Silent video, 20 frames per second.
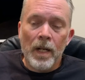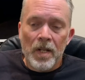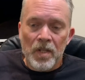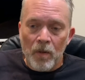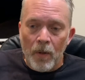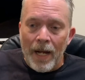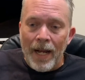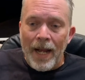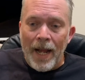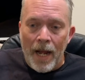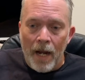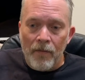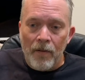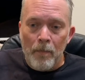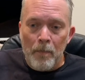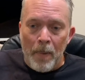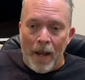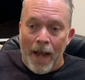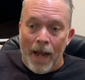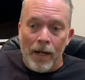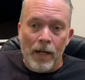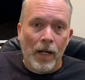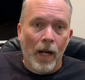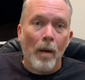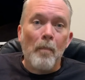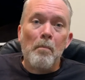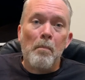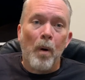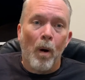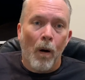So I have a
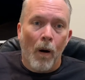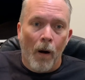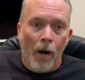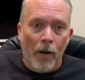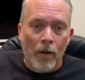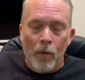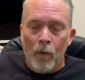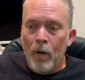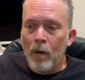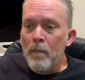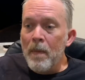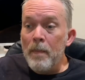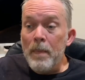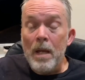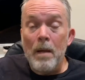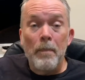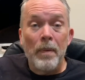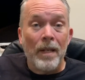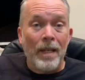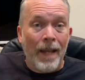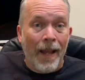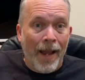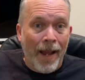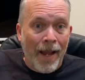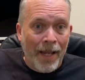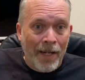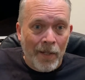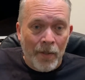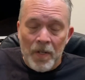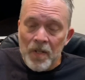backup bar or maybe a
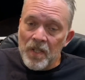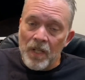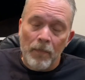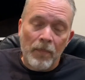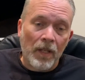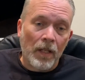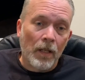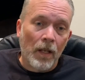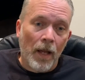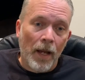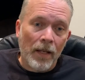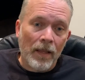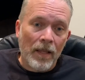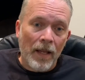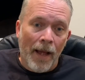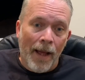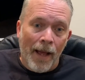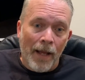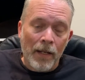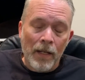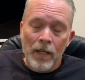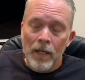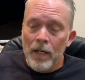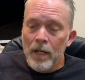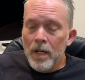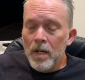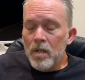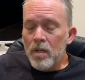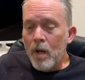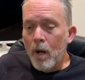banana or something like that.
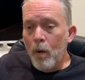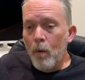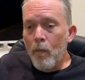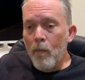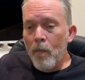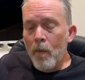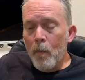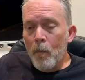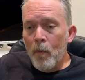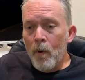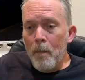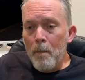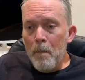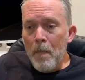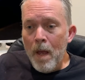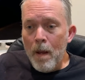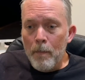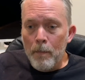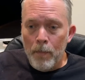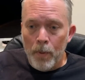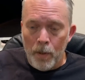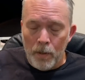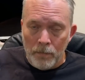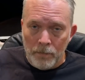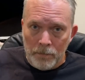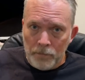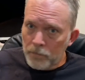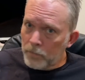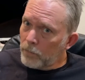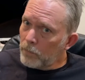So remember,
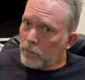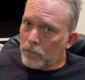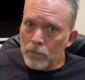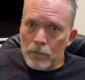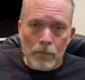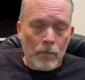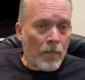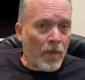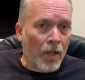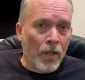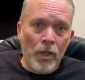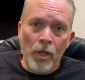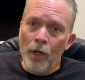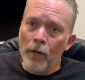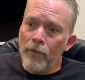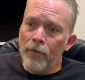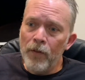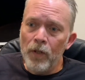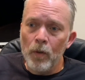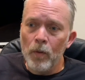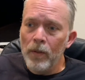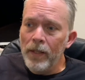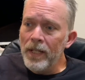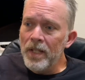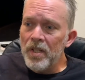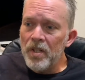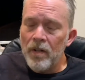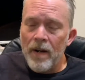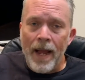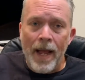your fueling
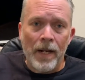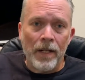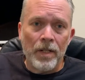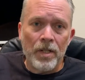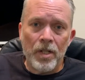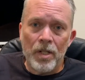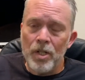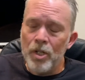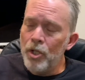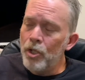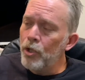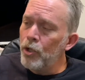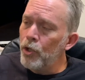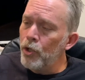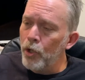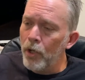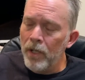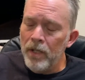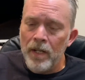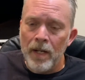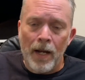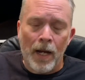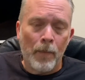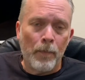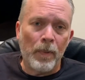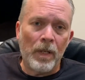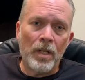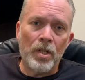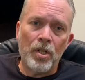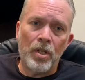strategy should not
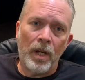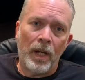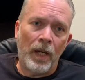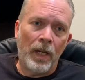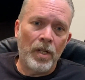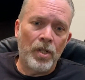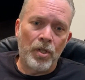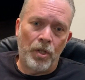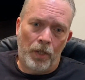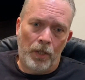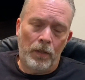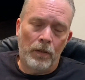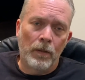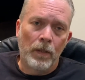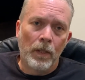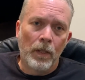be changing,